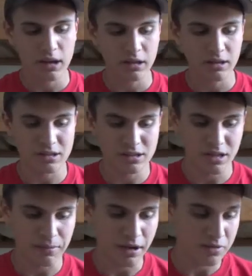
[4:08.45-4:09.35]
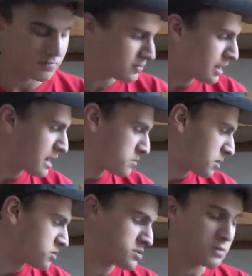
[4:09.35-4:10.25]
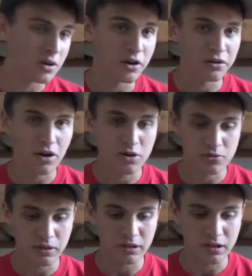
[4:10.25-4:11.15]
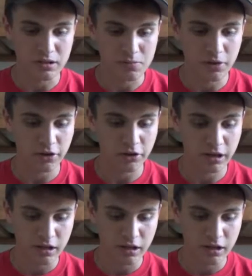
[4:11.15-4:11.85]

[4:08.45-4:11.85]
It's about as much as Archer McLean's Mercury.